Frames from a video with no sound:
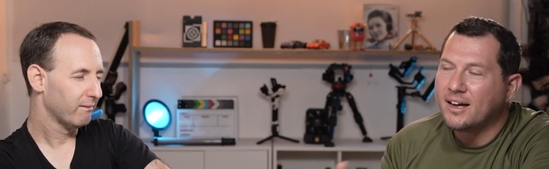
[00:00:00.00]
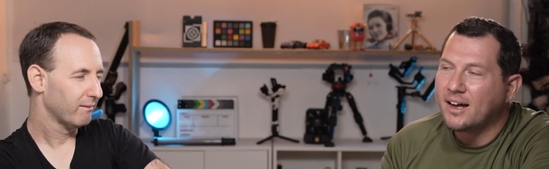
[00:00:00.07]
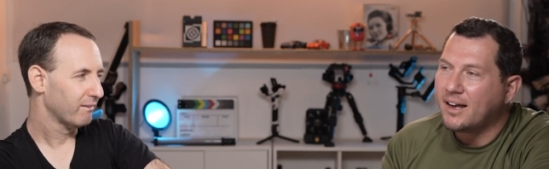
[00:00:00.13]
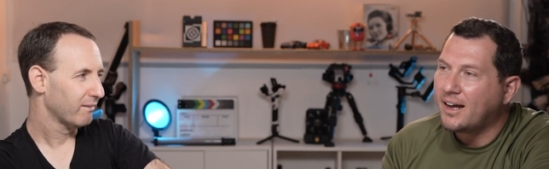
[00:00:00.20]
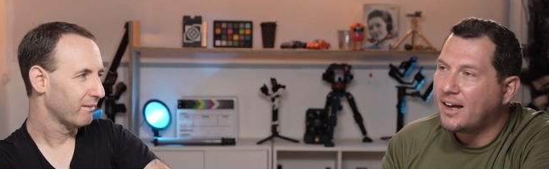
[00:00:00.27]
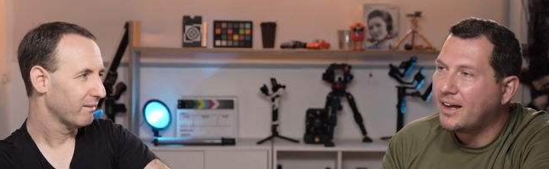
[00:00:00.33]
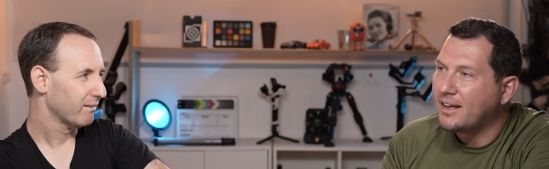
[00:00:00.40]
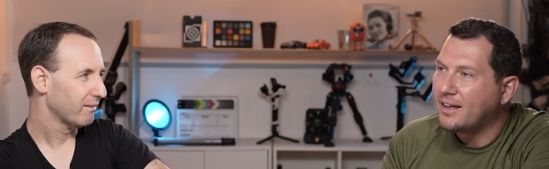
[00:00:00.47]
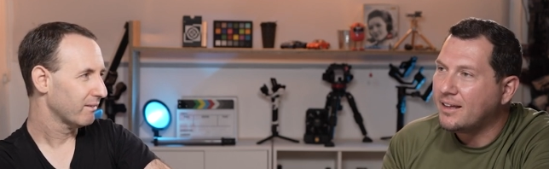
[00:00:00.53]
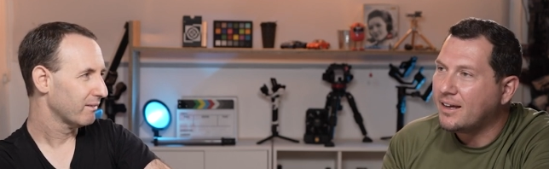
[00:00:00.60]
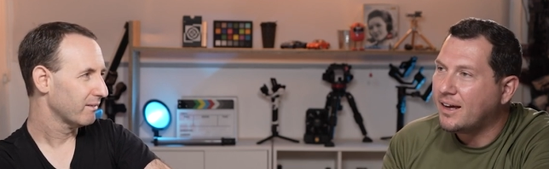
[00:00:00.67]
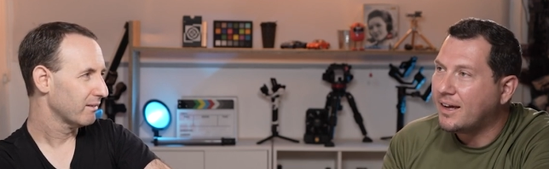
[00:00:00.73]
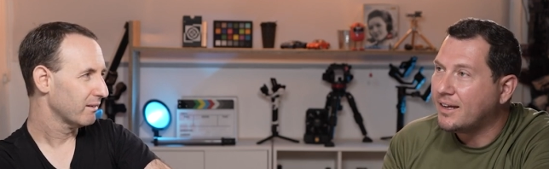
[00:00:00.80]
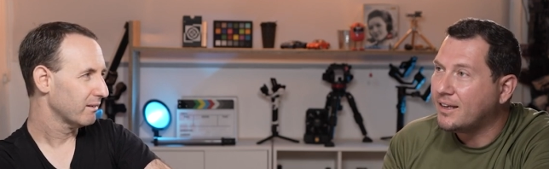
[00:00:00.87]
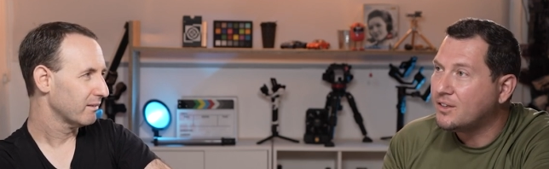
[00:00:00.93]
Speaker 1: I,
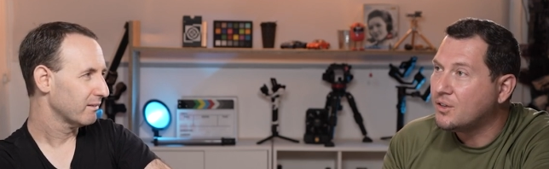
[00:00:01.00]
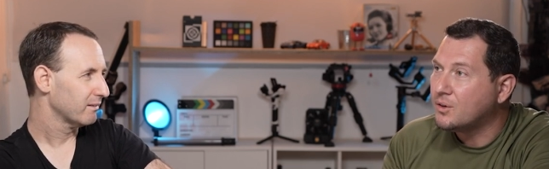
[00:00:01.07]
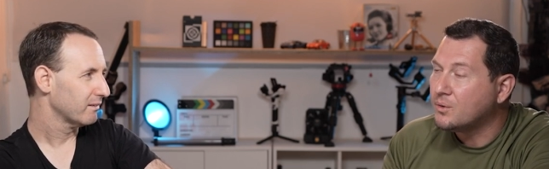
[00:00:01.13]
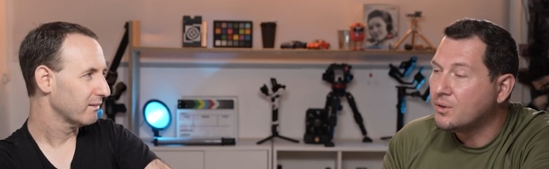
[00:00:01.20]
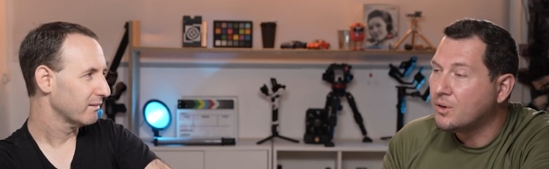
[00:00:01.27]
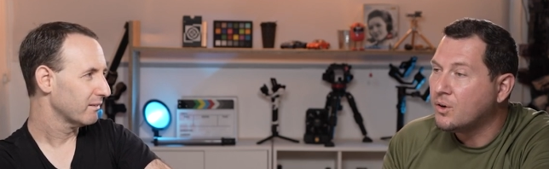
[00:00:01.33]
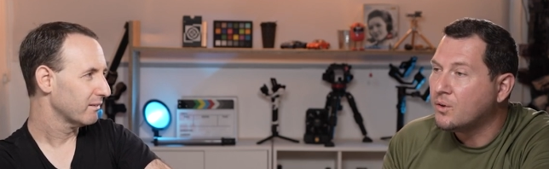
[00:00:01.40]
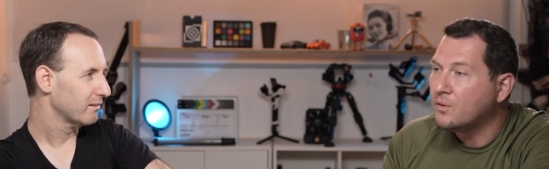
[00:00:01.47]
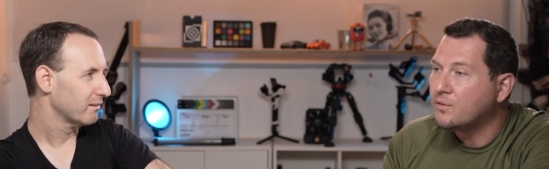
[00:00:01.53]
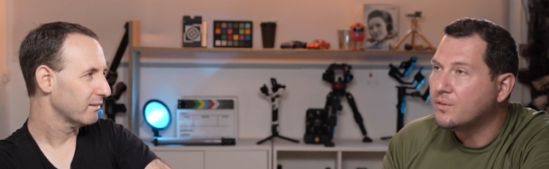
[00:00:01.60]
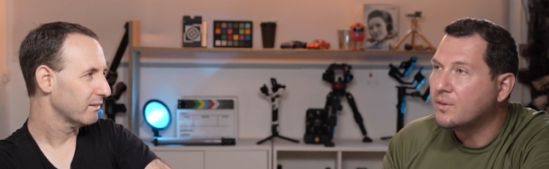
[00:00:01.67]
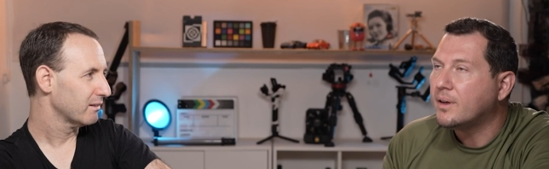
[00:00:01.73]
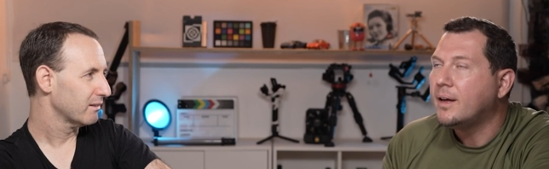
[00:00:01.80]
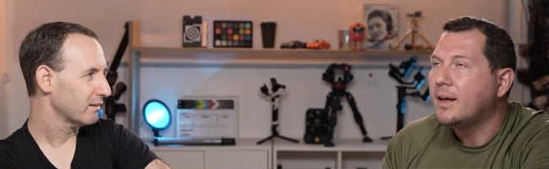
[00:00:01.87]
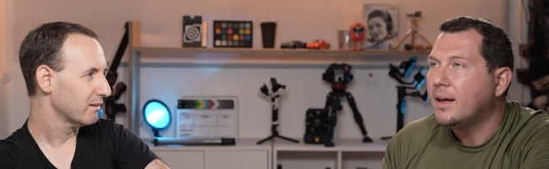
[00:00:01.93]
I I don't know if
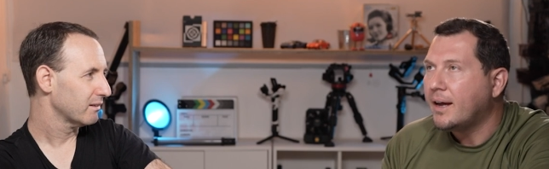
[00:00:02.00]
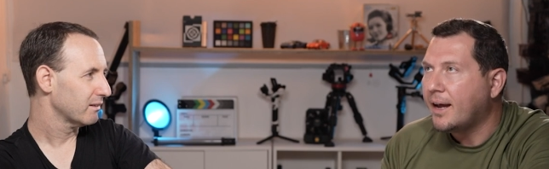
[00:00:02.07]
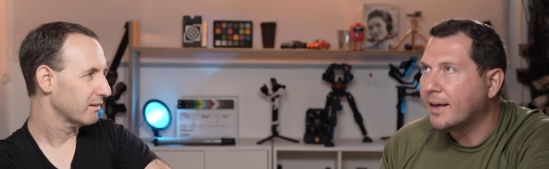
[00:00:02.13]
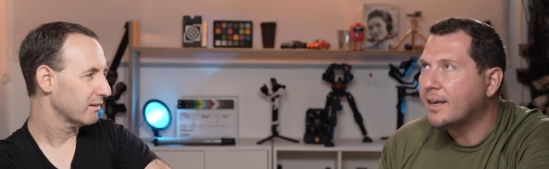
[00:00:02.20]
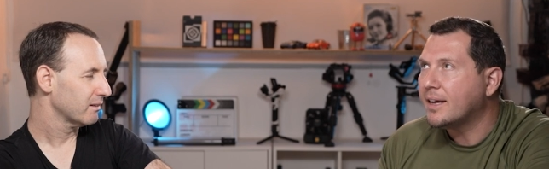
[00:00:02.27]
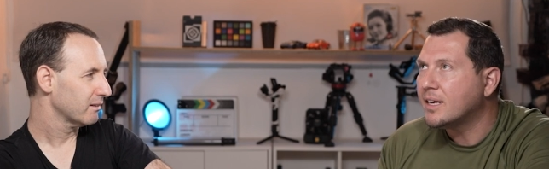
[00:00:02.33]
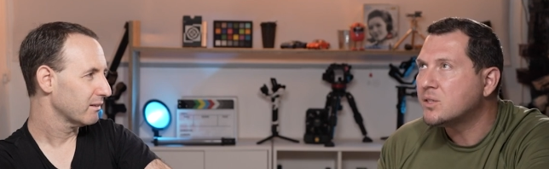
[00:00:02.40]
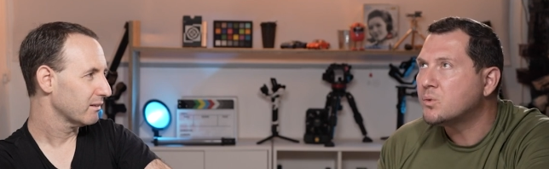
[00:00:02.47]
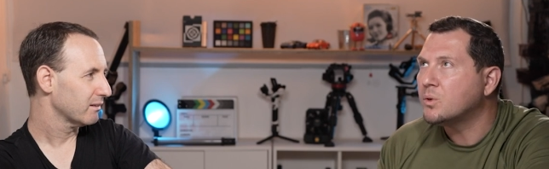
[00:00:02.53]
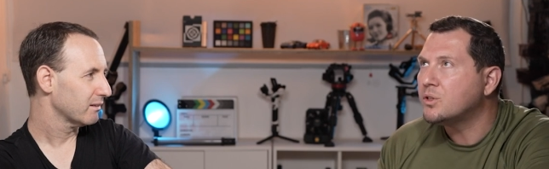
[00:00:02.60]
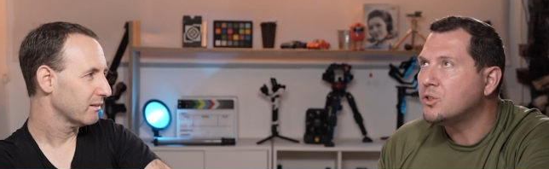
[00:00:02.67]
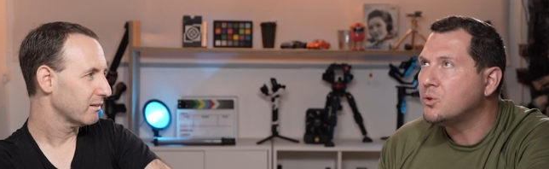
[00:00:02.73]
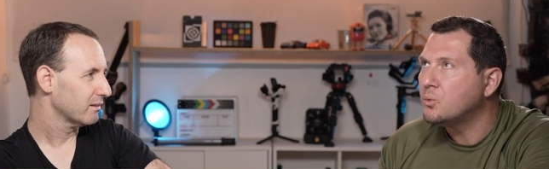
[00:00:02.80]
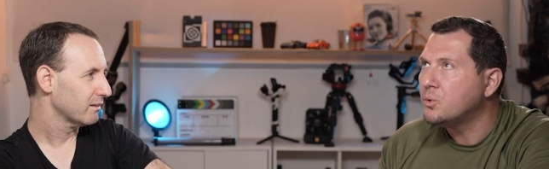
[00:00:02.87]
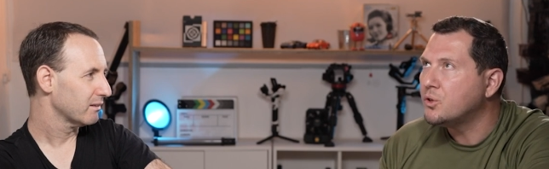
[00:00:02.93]
I guess
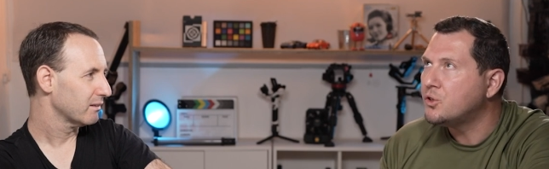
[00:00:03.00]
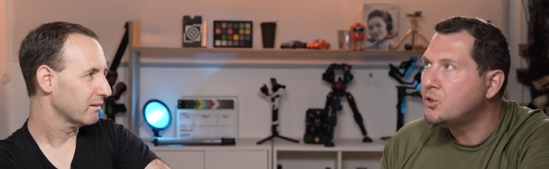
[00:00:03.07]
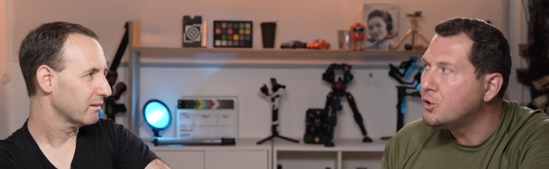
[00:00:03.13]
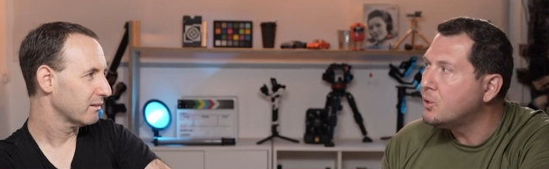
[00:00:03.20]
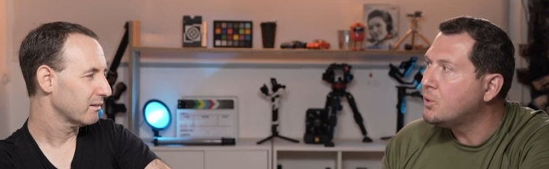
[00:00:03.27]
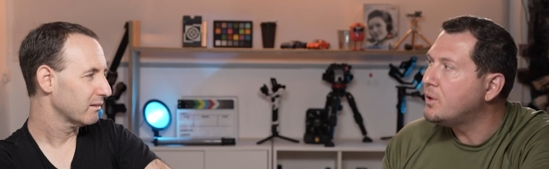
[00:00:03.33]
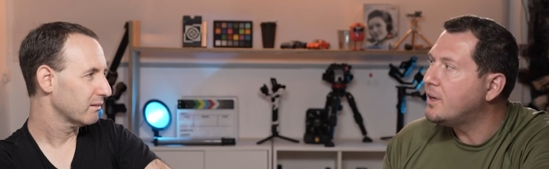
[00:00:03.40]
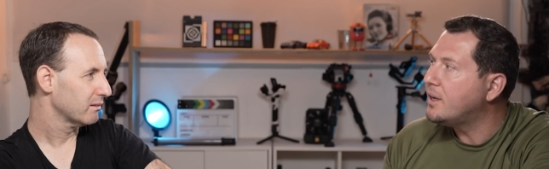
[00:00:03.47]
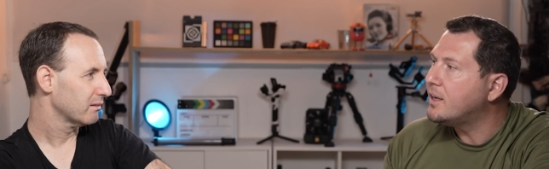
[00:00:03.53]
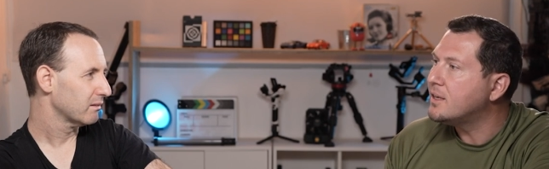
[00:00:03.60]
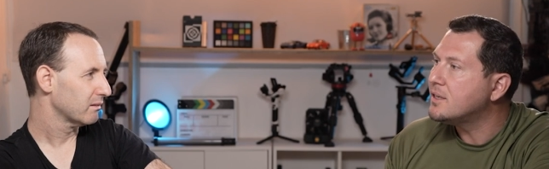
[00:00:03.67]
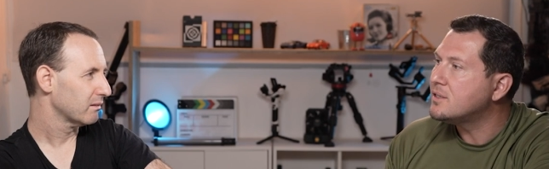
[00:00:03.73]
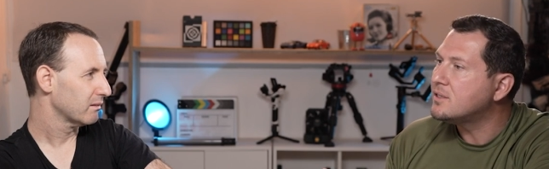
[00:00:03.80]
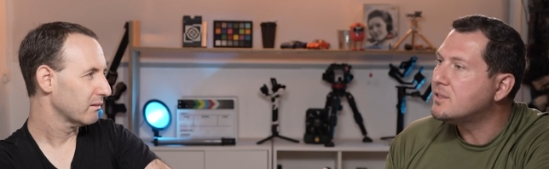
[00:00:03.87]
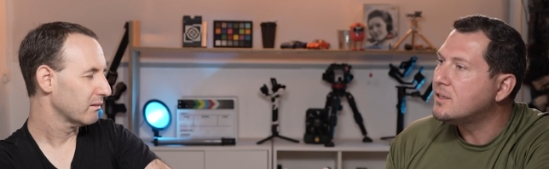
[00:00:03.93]
what you would do
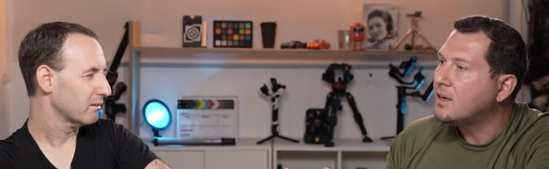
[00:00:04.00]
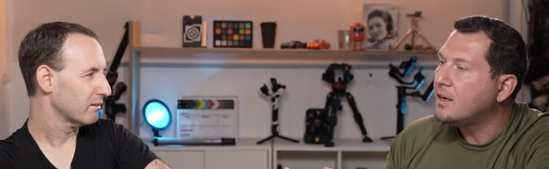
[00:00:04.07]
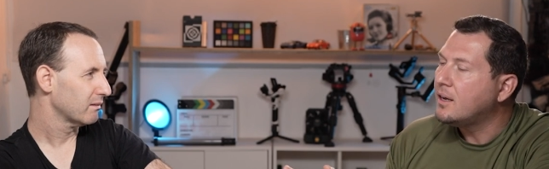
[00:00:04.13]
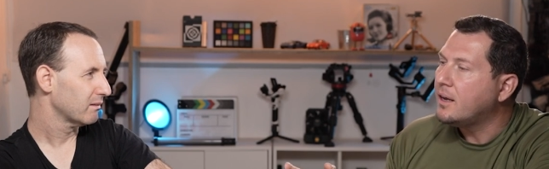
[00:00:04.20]
is